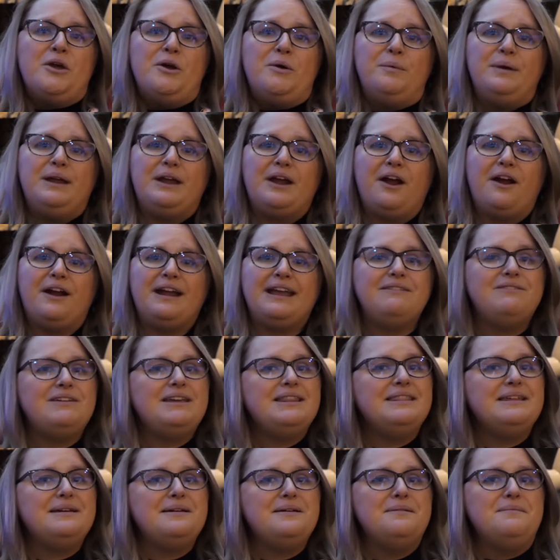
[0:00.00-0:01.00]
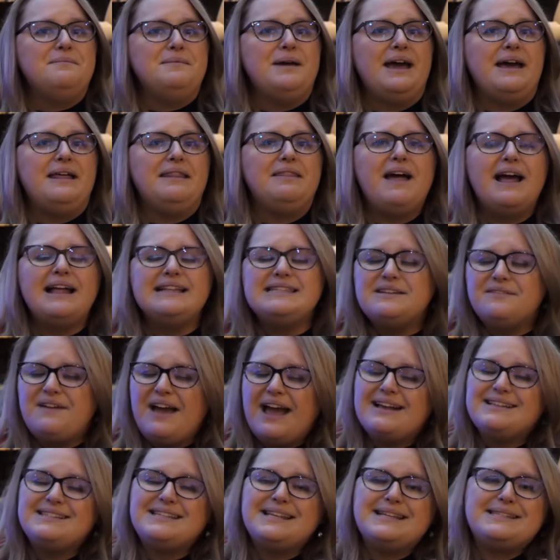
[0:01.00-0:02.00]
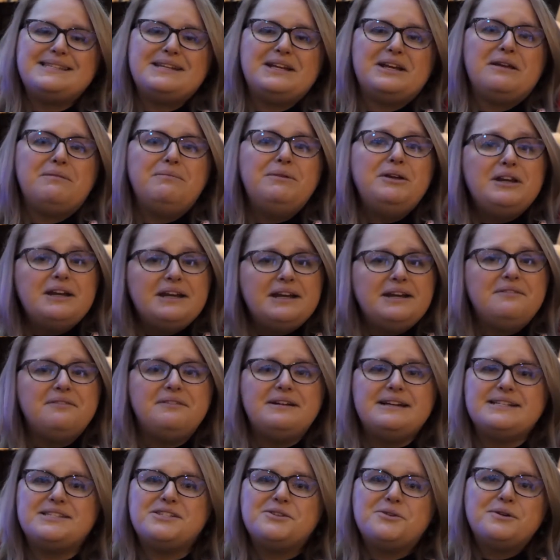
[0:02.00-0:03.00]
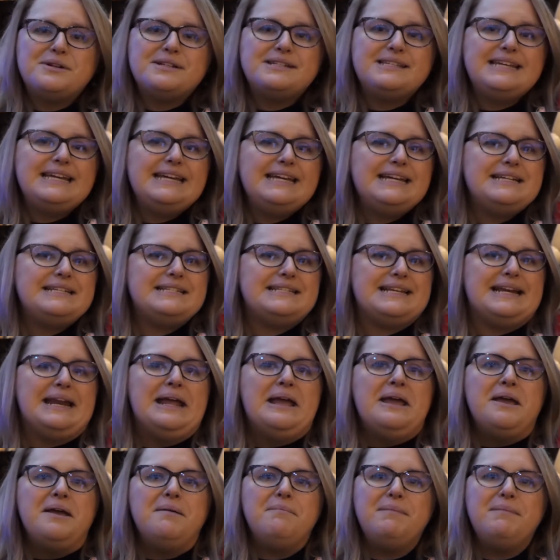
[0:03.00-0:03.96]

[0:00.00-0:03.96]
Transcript: we are giving them lots of access to community resources and